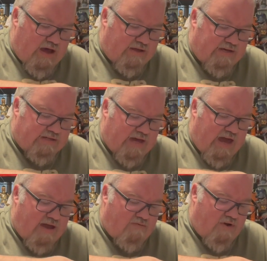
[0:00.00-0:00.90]
has his
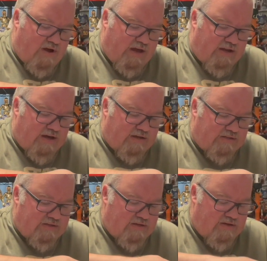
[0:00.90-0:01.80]
hand where
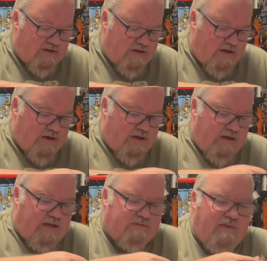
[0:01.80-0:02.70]
he's
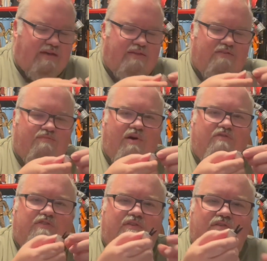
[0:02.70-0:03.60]
made this
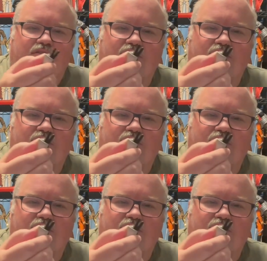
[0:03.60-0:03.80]
motion